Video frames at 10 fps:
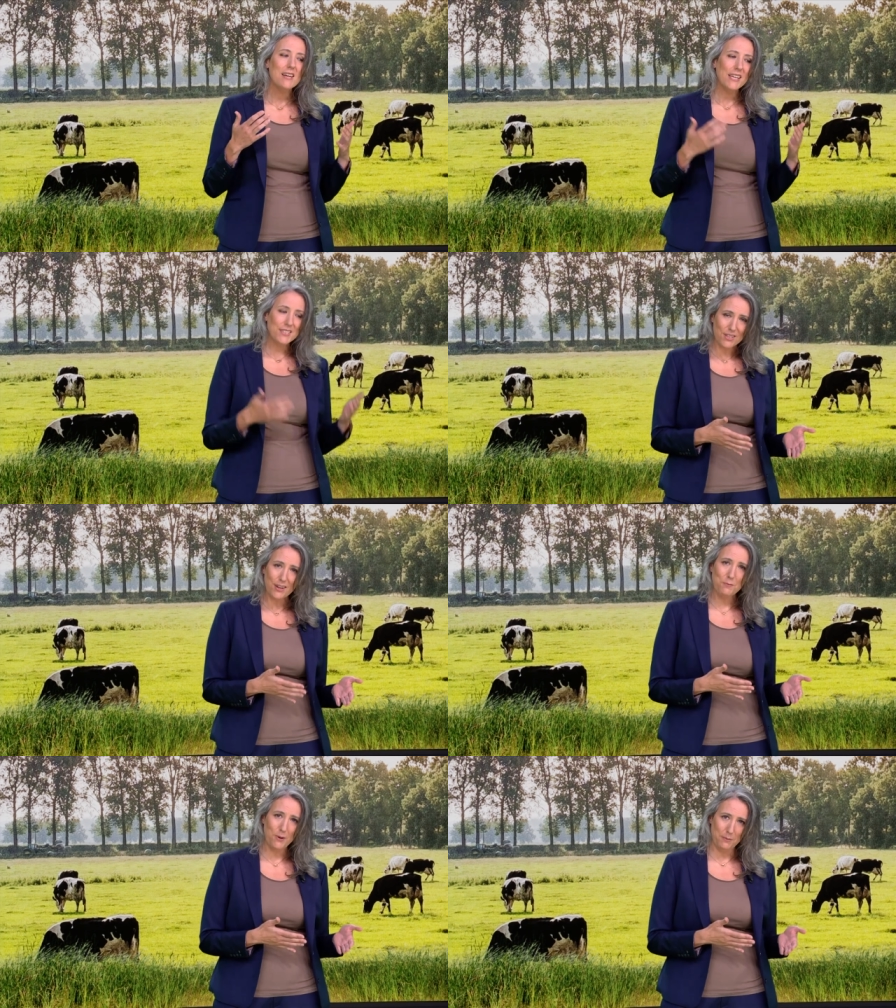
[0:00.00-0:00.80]
It's
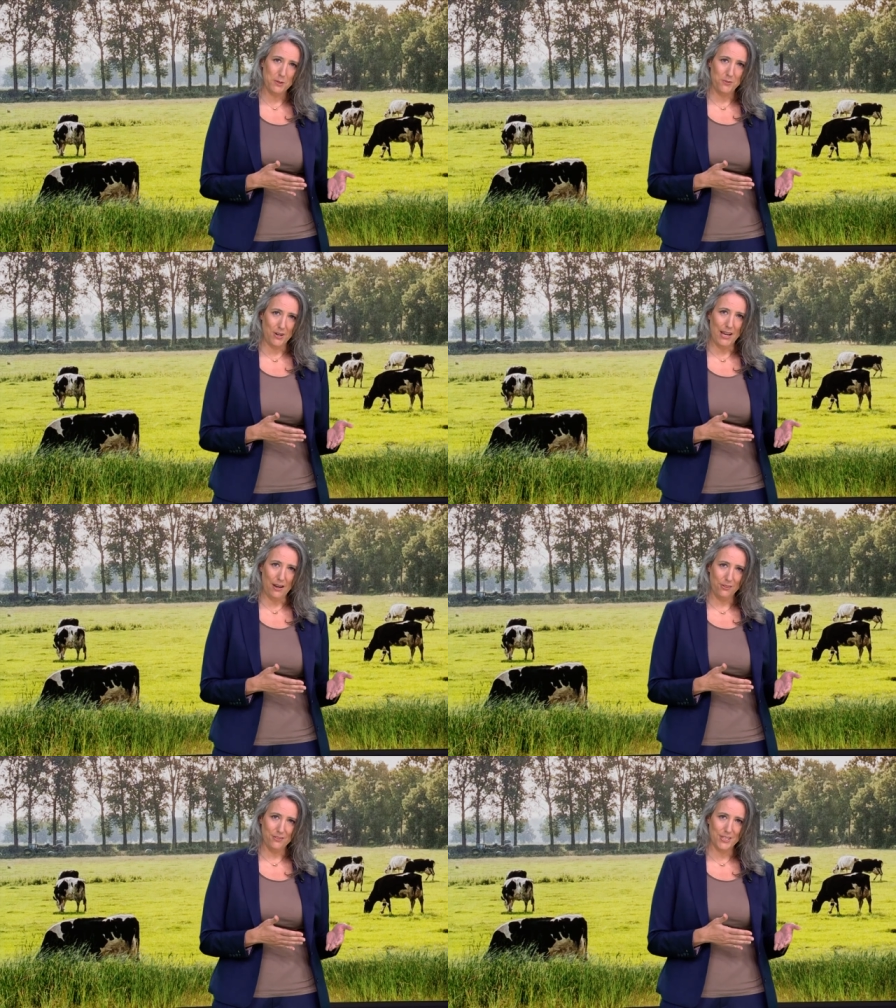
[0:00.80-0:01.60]
not a problem for our
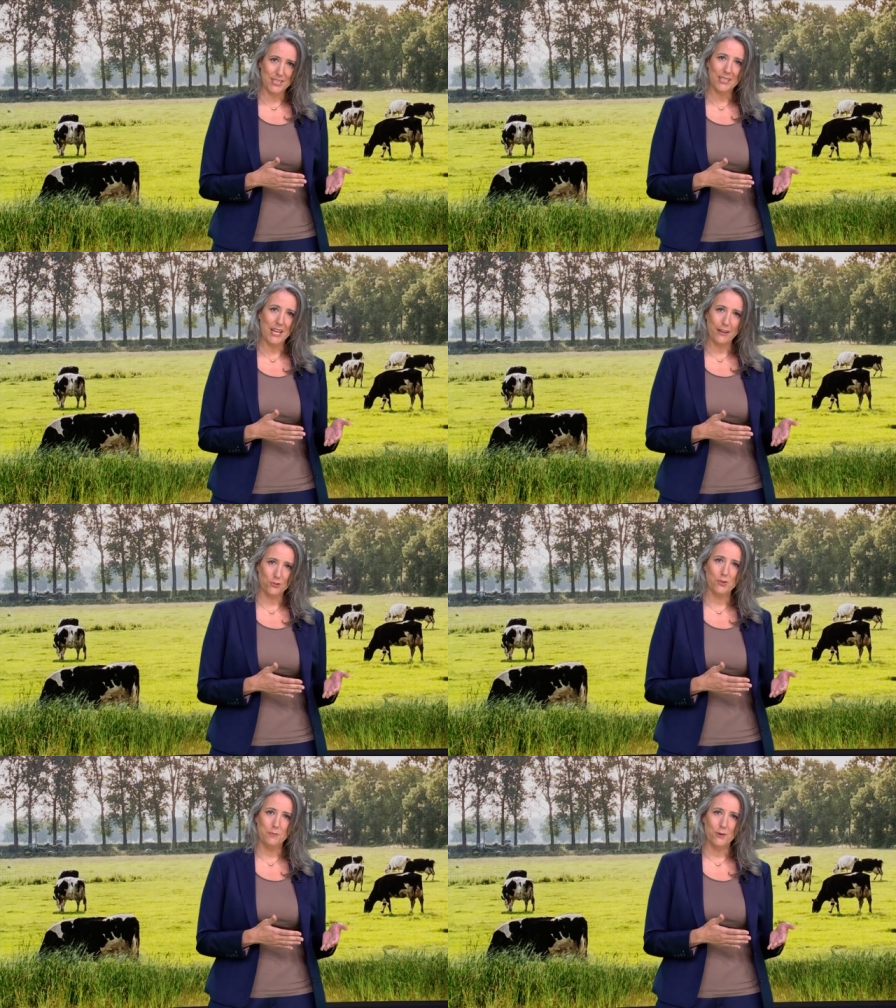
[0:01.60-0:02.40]
health to eat
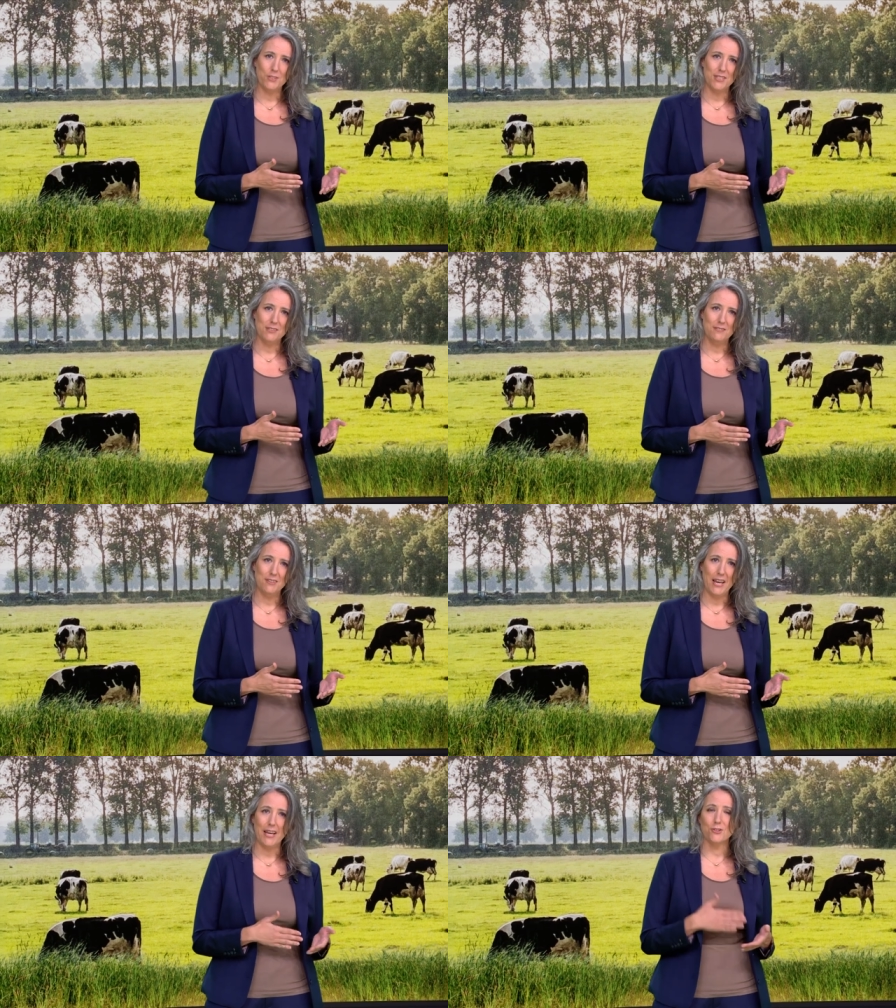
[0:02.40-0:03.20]
extra protein.
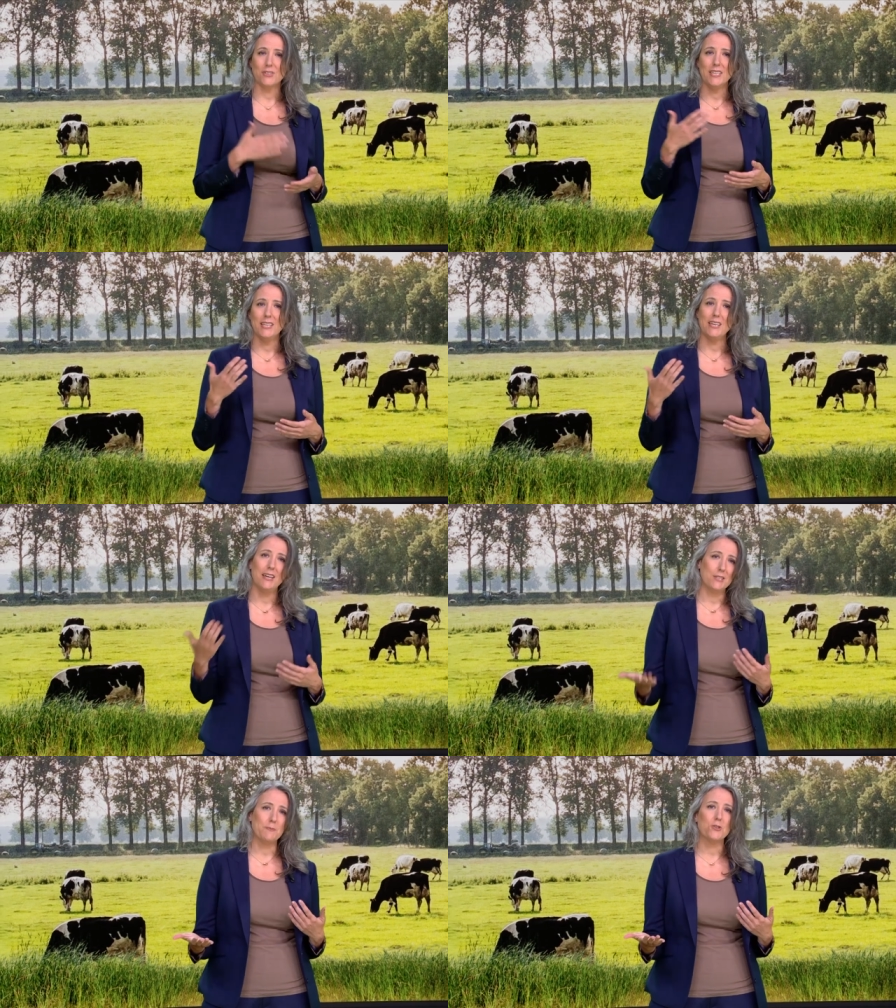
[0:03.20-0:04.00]
Actually,
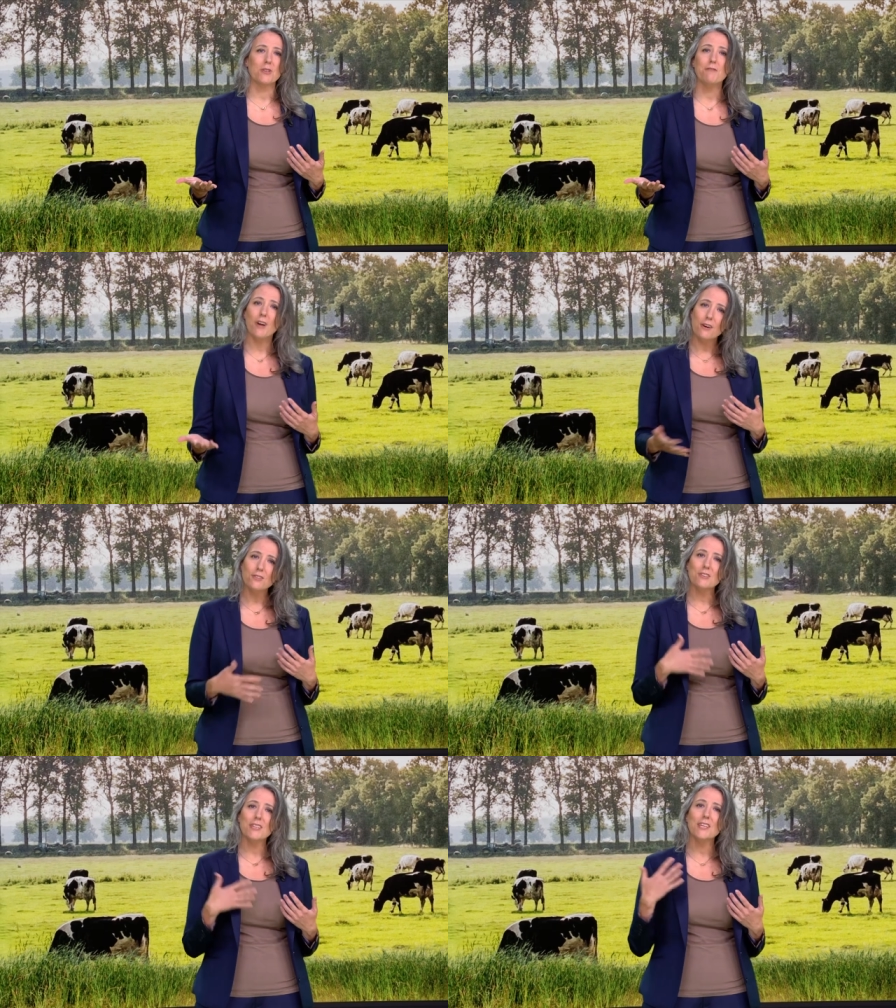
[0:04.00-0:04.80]
especially if you're
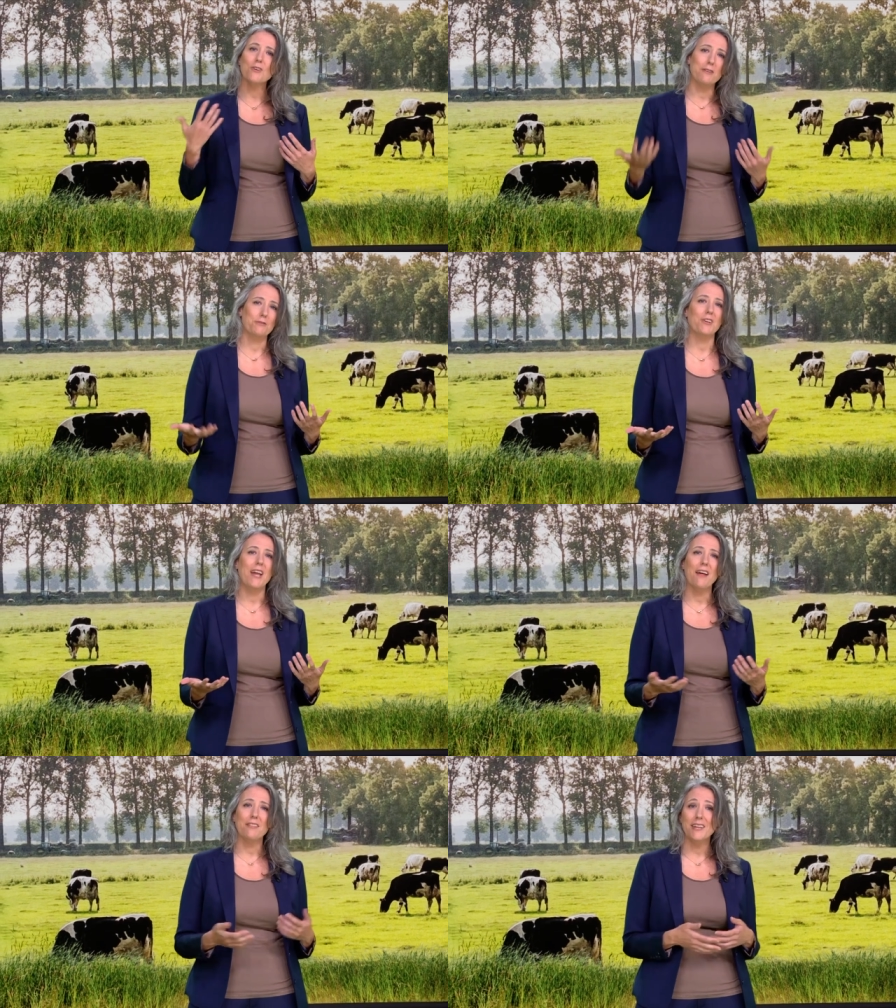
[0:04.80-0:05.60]
elderly or if you're an
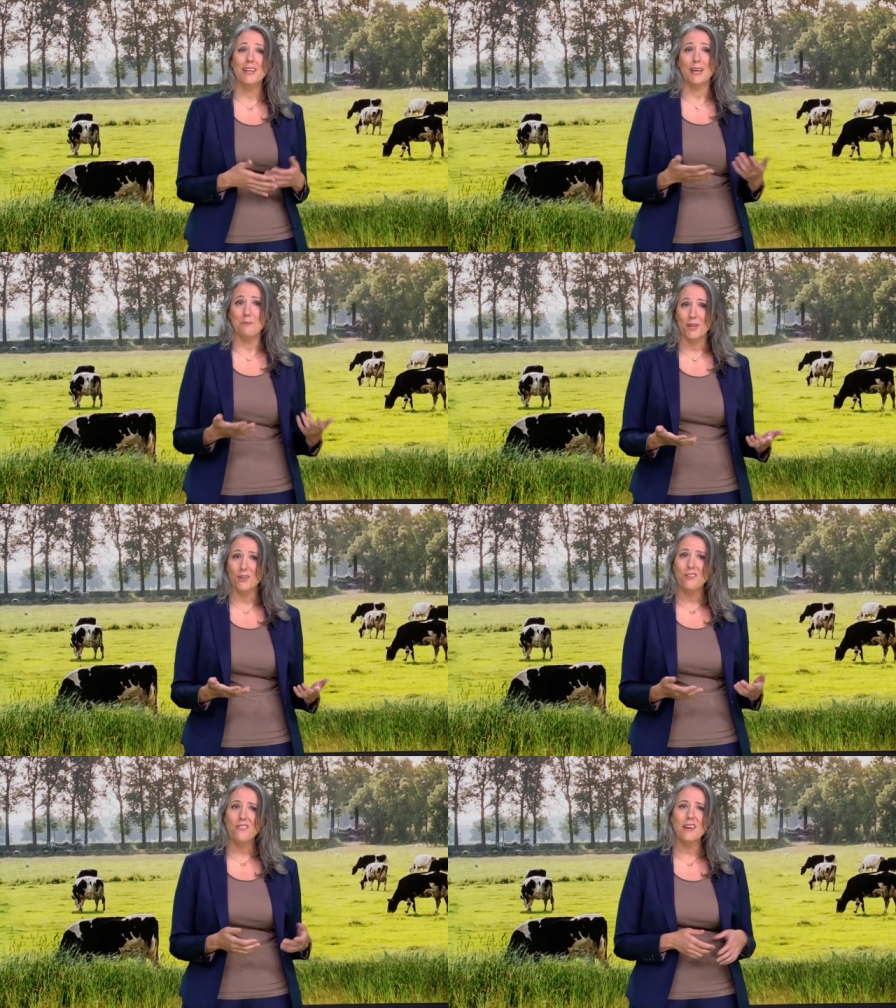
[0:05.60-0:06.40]
athlete, it can be a
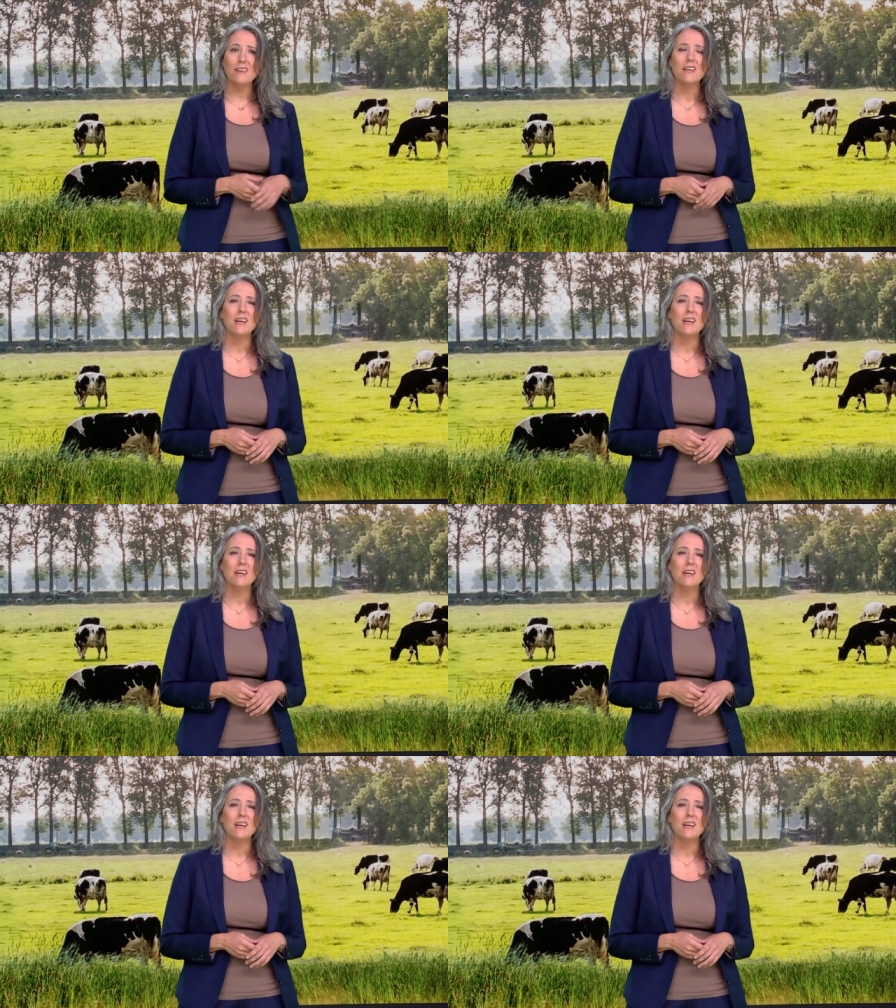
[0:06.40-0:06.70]
good thing.